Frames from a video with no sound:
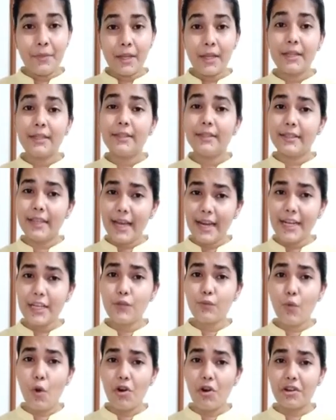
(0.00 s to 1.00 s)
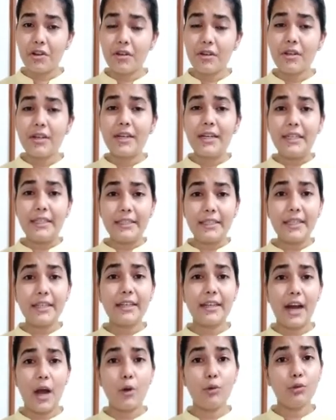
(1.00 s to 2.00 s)
There is water
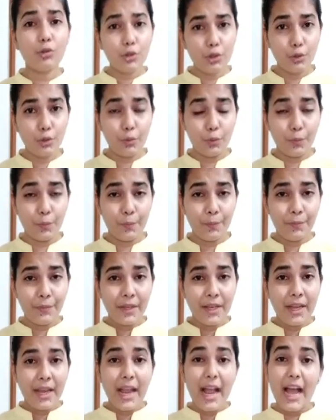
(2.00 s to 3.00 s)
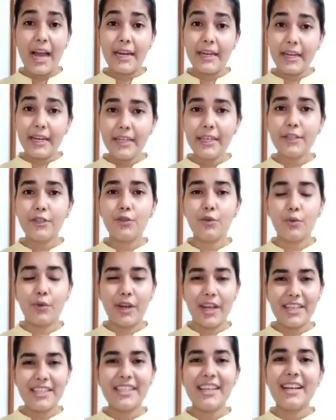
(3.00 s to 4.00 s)
underground too, and it is known
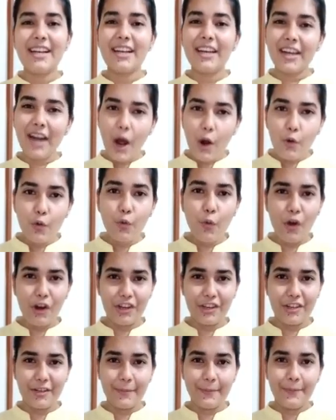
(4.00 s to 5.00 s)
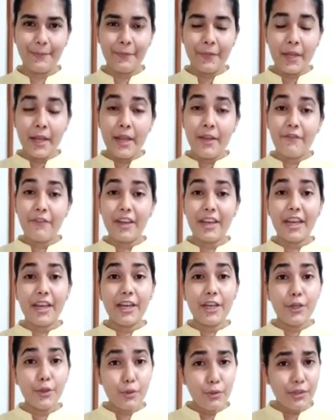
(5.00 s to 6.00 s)
as groundwater. We can
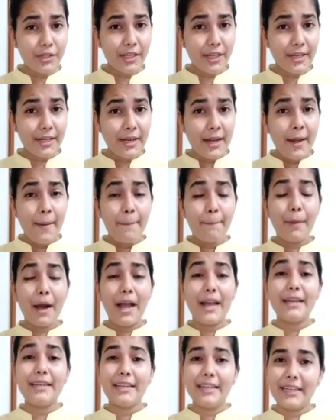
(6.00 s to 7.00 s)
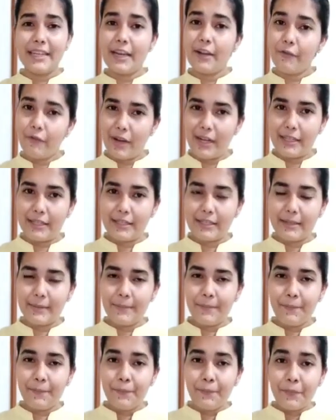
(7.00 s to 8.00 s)
use it by digging wells.
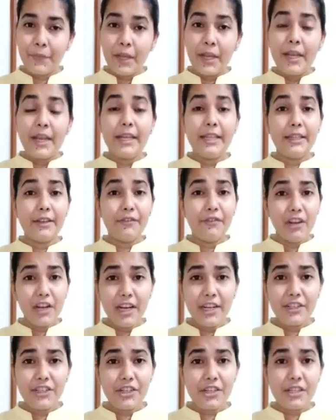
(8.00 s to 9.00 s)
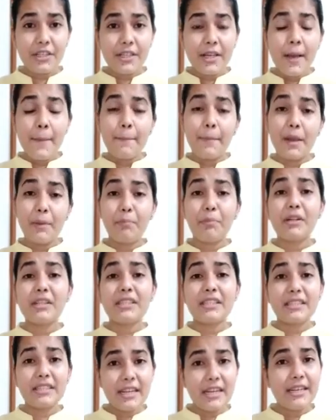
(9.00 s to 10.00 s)
In the villages, people
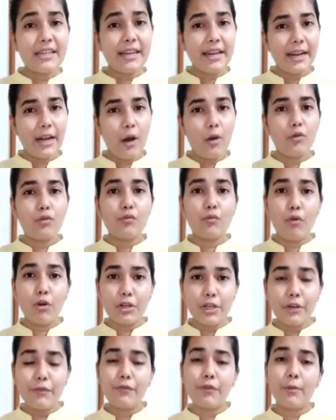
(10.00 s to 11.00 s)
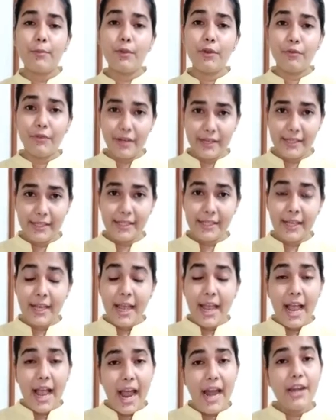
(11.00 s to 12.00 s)
still take out water from the wells
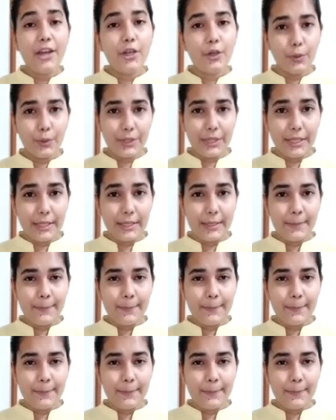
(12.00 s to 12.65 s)
and use it.